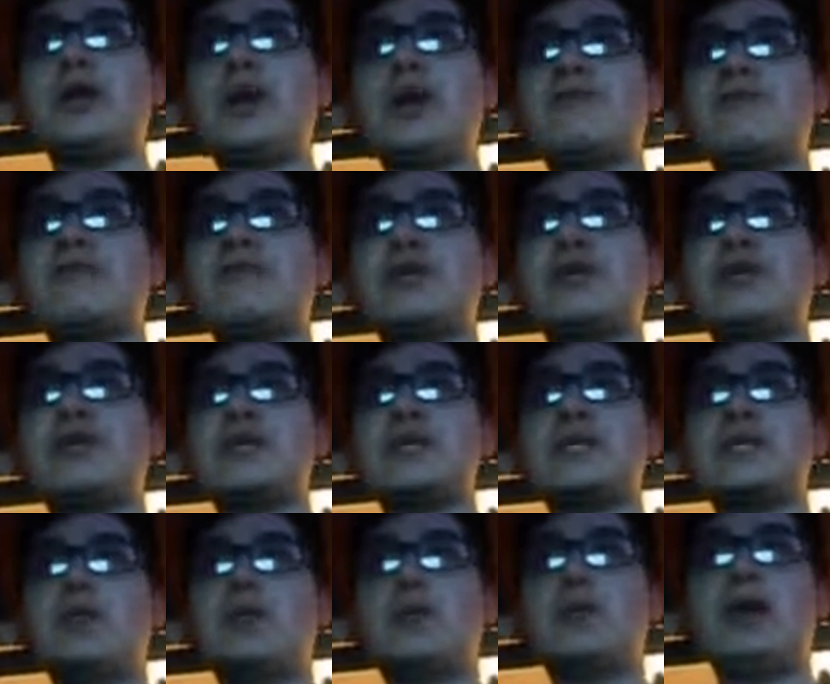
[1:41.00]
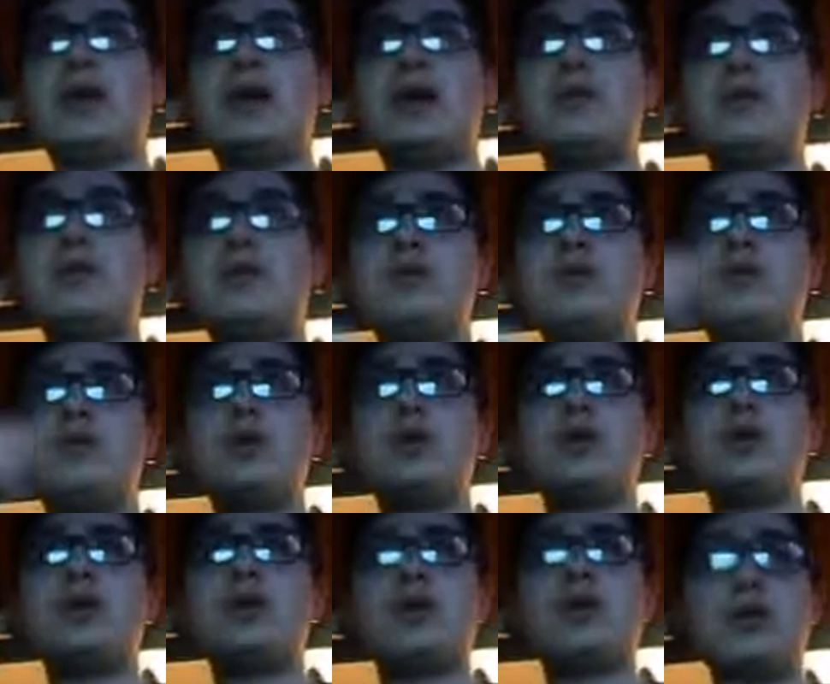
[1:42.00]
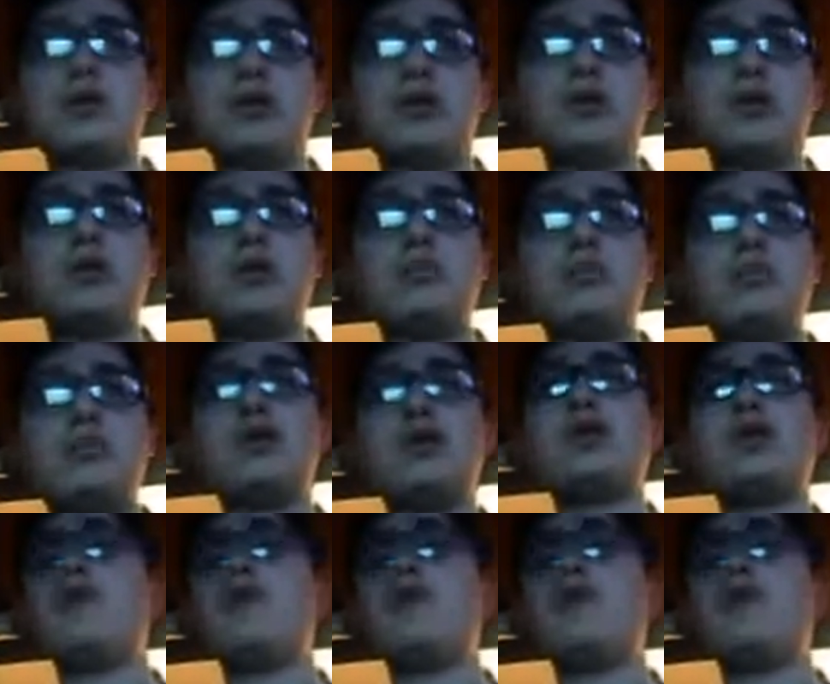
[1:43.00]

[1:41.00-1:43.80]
you're gonna have to put it somewhere you